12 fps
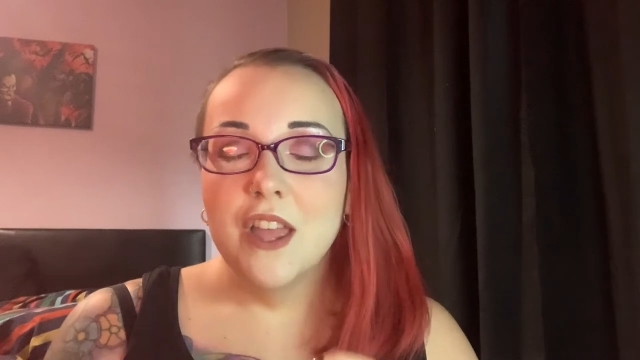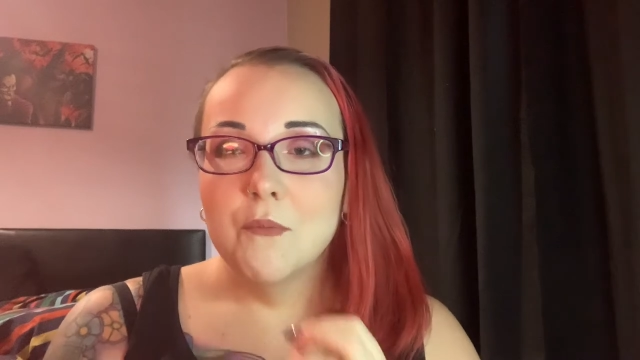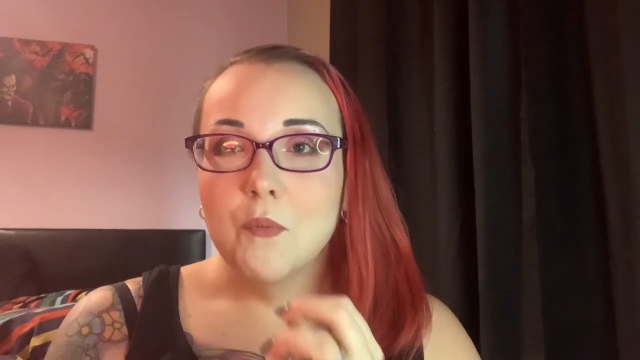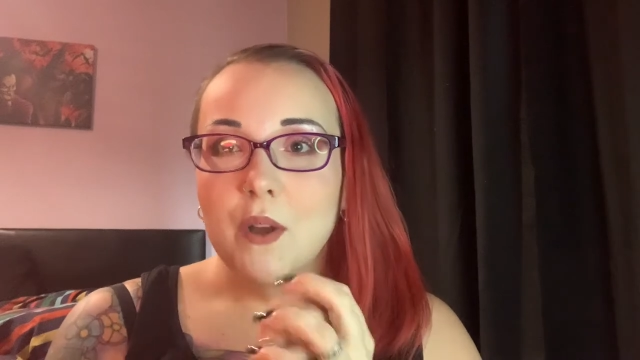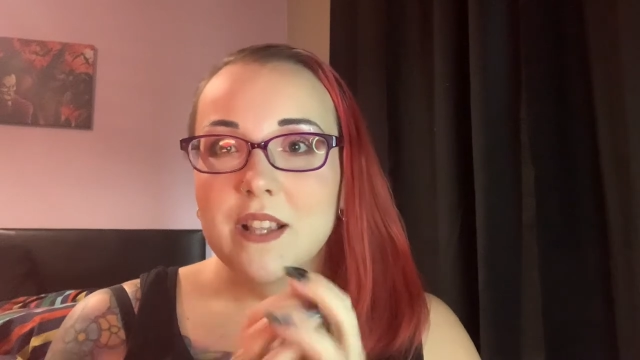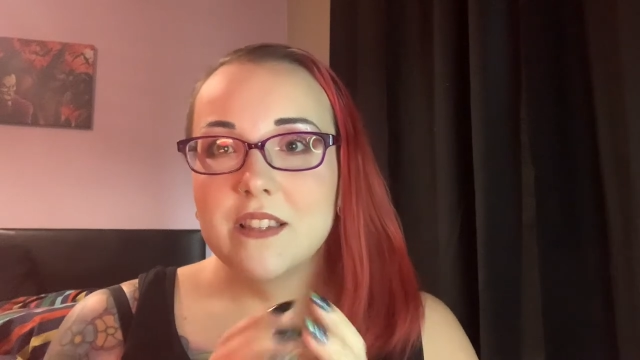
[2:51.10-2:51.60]

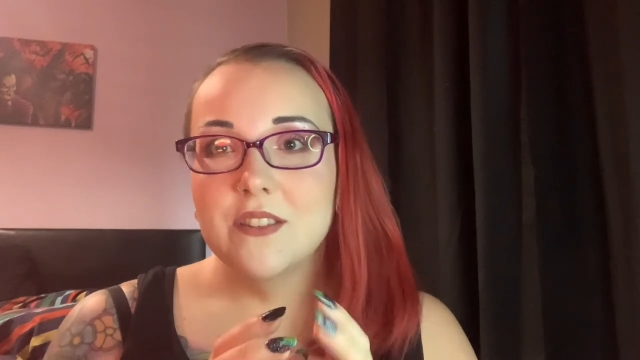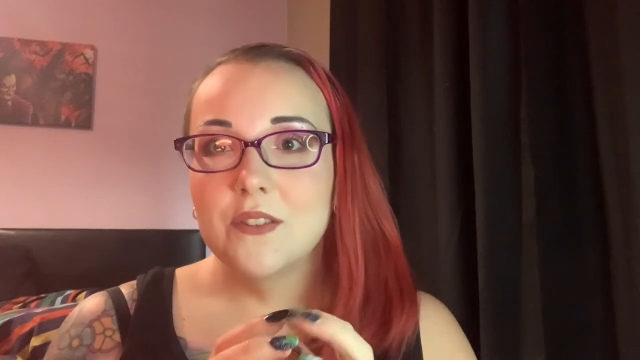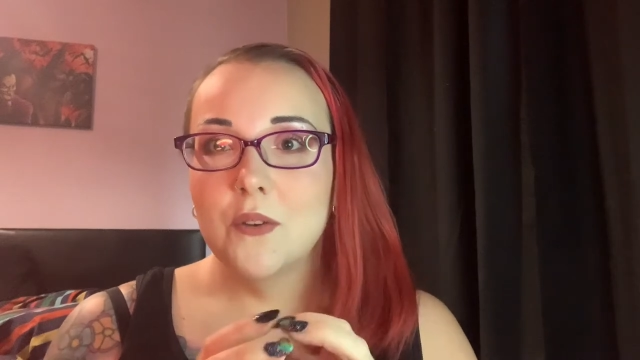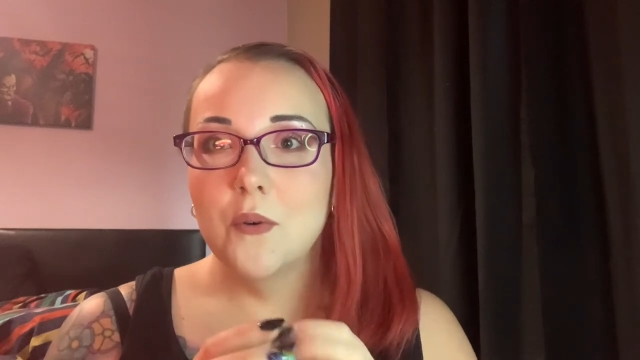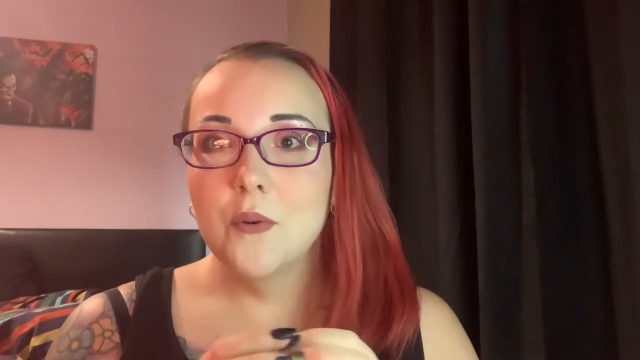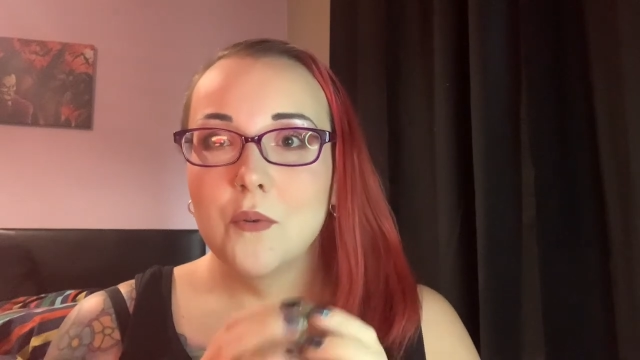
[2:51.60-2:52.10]
what's
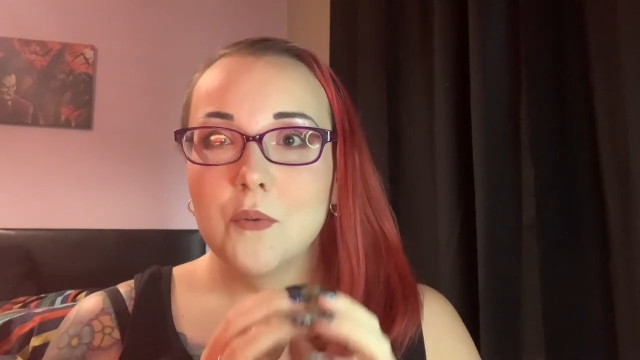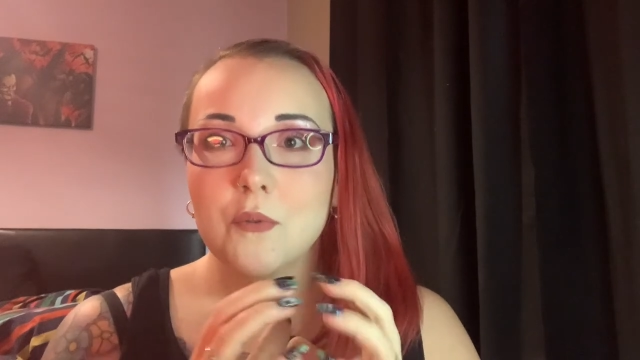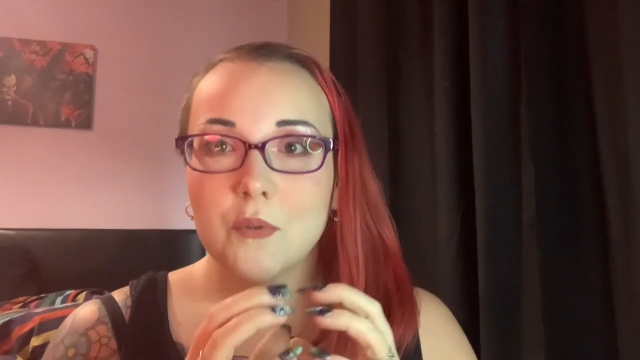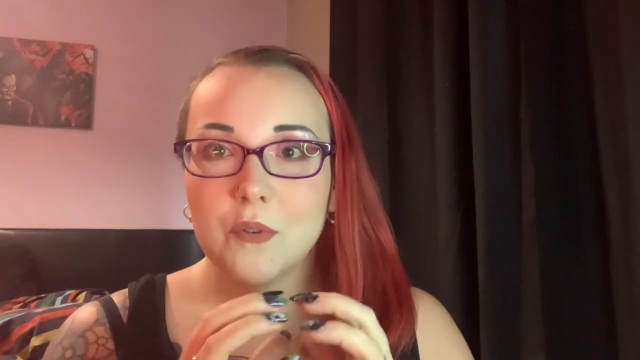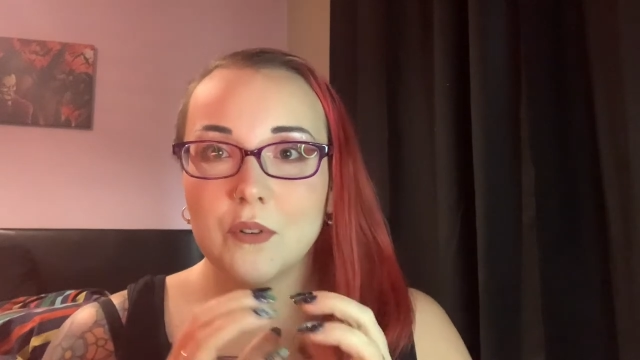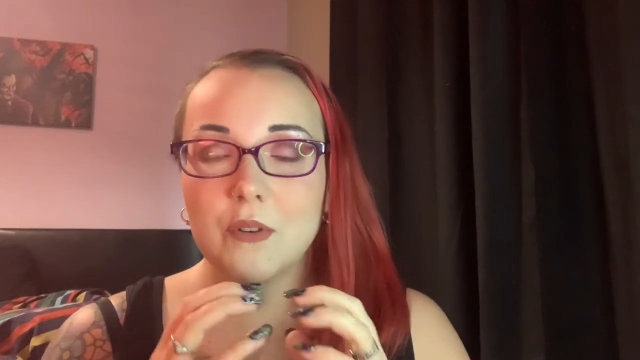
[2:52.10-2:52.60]

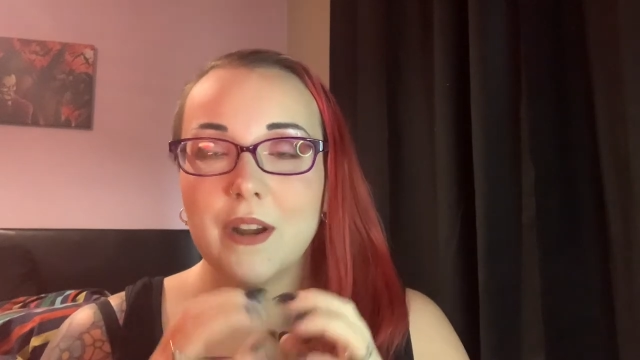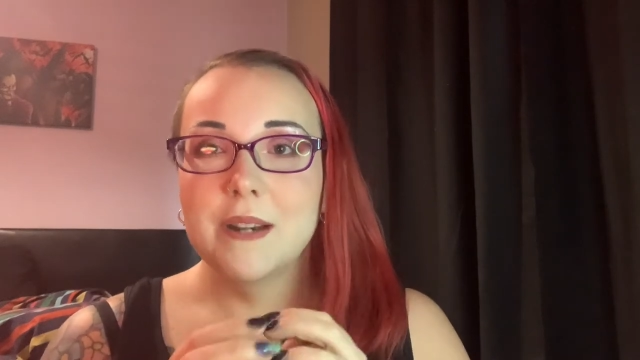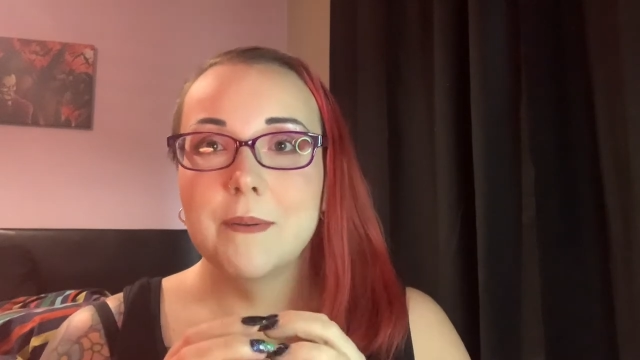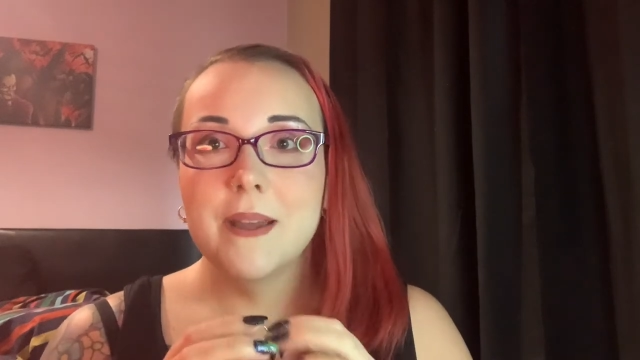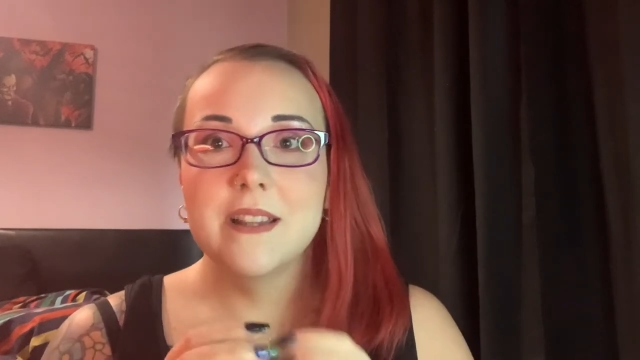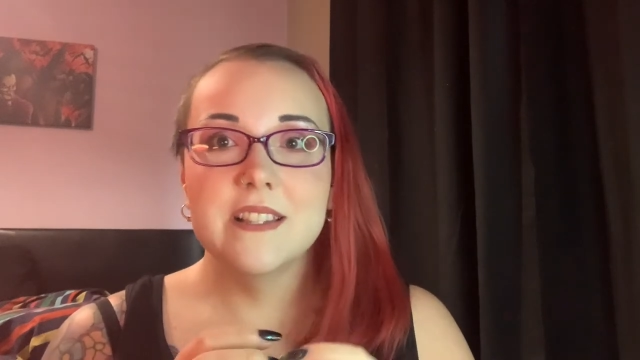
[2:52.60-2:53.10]
so great
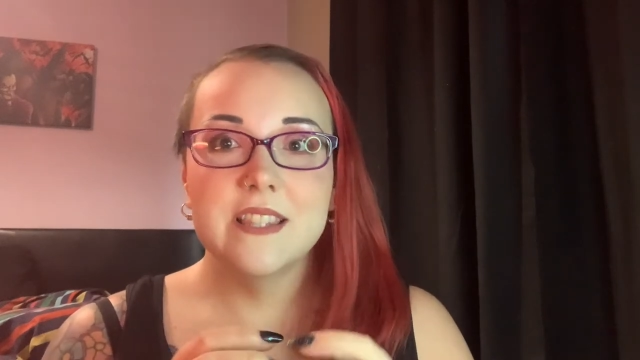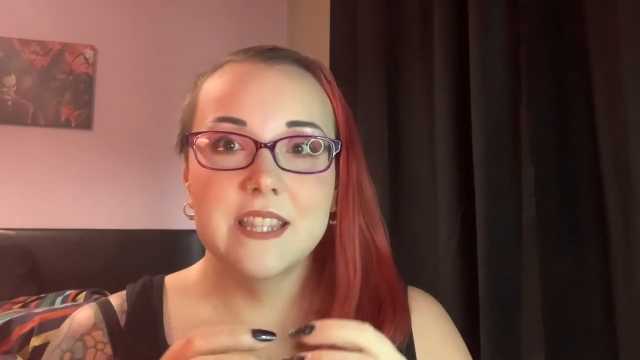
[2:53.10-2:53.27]
about it is